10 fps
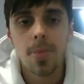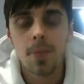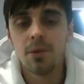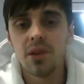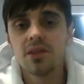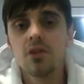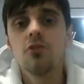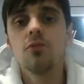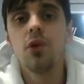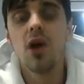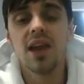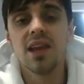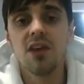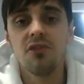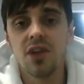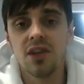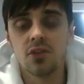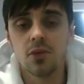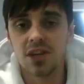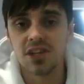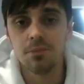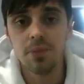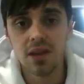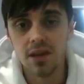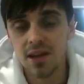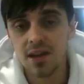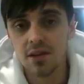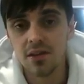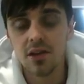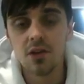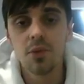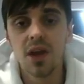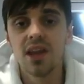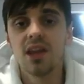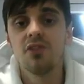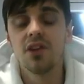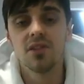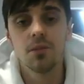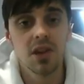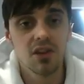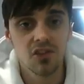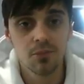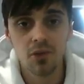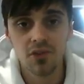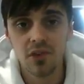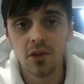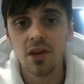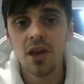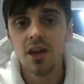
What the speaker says: but they don't put any effort into actually being a leader. They don't put any effort into being a sponsor.